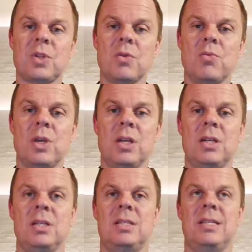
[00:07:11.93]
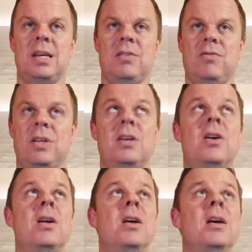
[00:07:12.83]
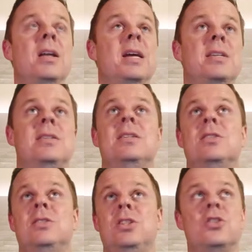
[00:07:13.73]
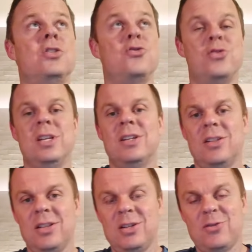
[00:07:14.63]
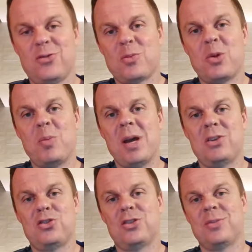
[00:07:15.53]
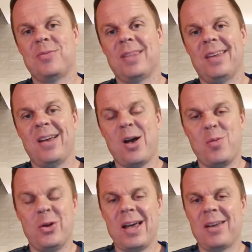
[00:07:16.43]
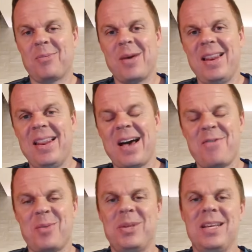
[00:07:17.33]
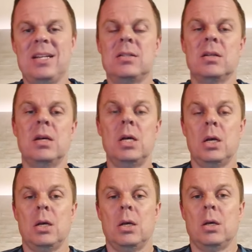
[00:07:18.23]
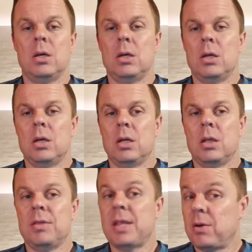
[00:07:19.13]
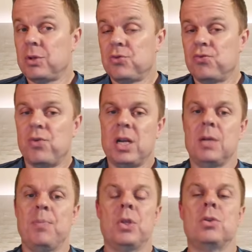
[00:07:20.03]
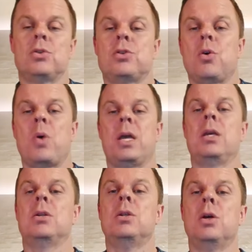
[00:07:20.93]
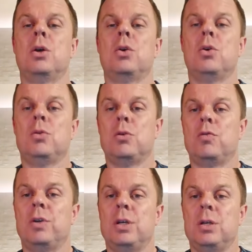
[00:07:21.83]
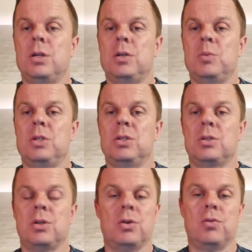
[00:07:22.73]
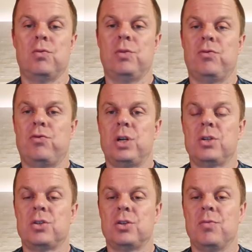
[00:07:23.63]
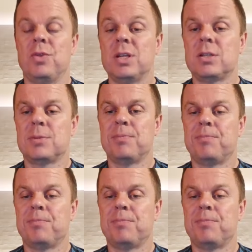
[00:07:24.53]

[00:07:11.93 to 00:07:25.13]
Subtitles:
We can hit save here. Actually, it's just 3-0 in the football match. I hope you like my live updates. Now it's ready, so I can go over here and let me just refresh this.